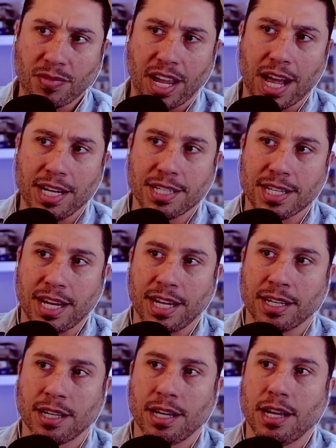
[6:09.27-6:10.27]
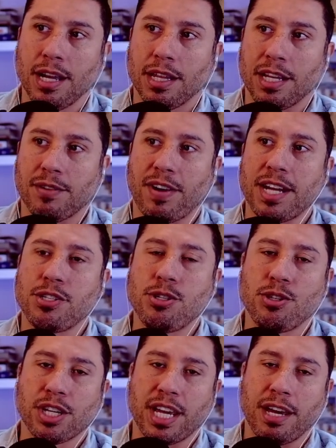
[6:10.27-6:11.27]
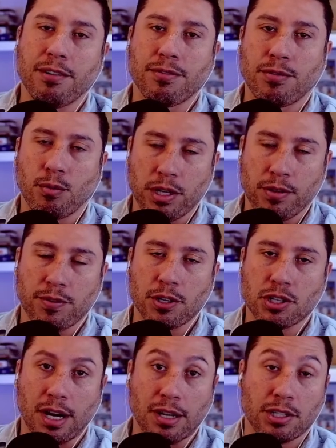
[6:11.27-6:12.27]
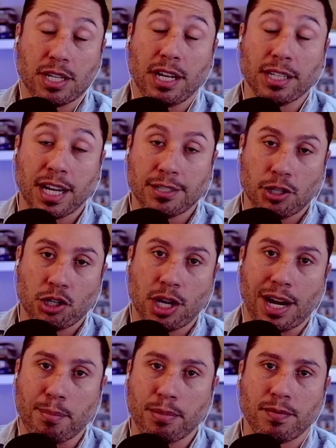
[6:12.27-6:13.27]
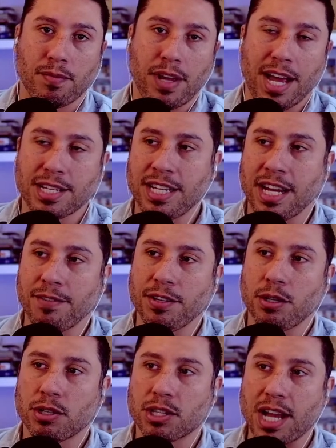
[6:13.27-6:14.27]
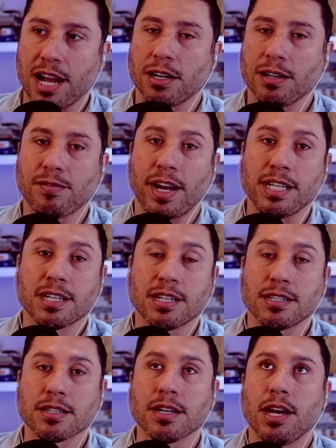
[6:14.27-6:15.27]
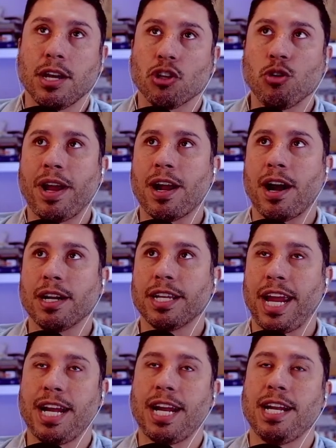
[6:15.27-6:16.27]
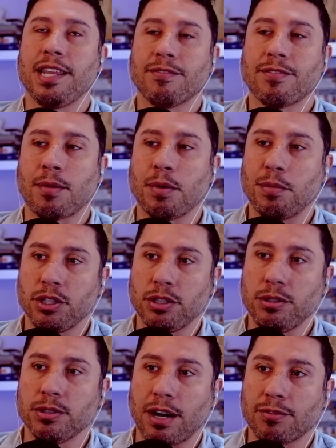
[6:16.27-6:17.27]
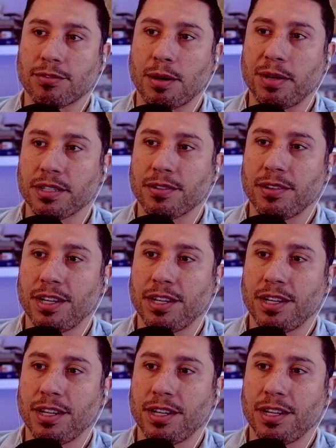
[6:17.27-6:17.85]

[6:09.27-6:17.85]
And he's saying, the advice you should give when you first start out is to tell the guys to shut up. STFU, standard advice, because you may not gain anything from it, but you lose out from it.